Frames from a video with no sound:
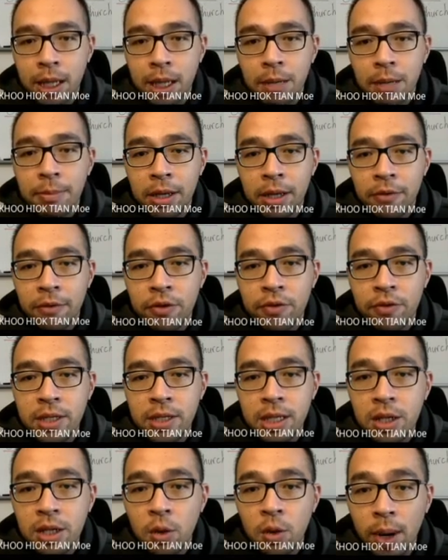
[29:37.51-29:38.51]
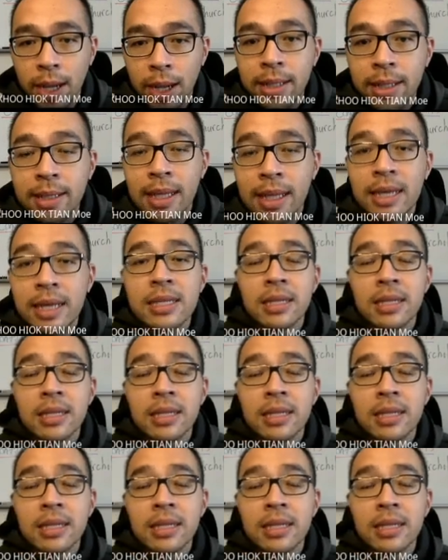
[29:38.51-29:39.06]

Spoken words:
But if you've seen a wine glass